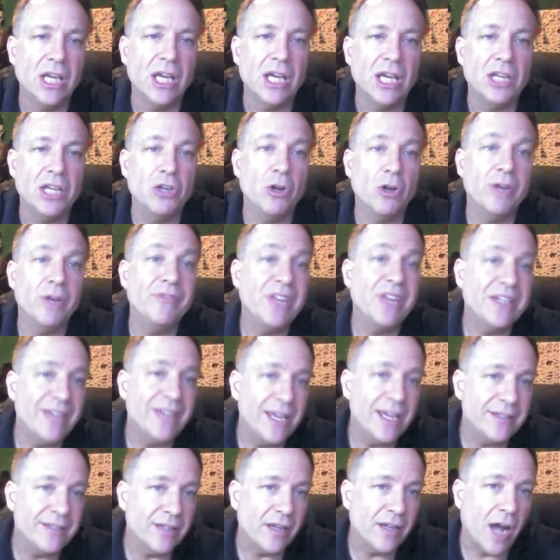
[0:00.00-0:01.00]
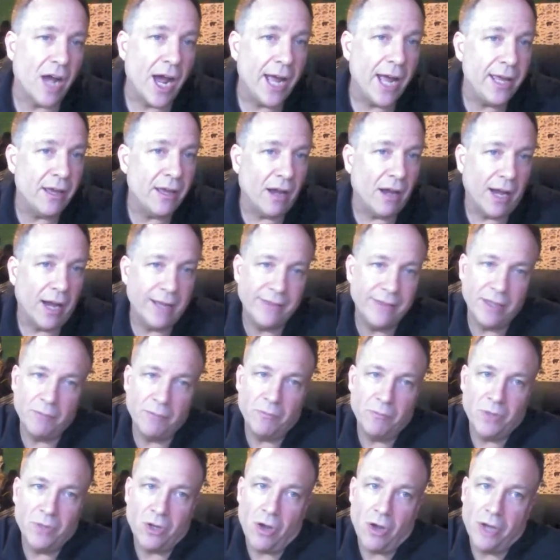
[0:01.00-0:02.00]
you know, if they take that, I, I think
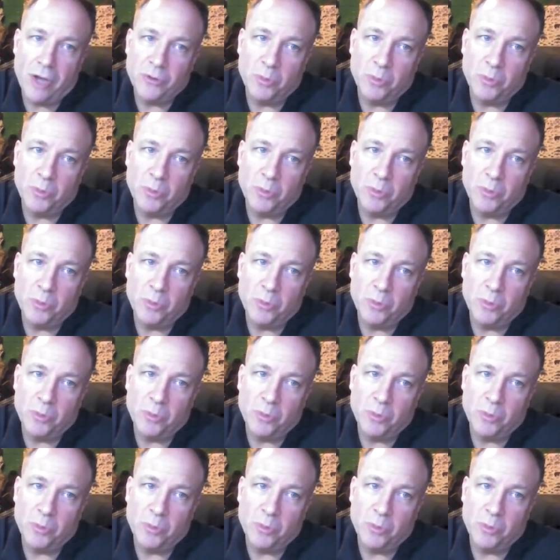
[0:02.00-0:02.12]
macaws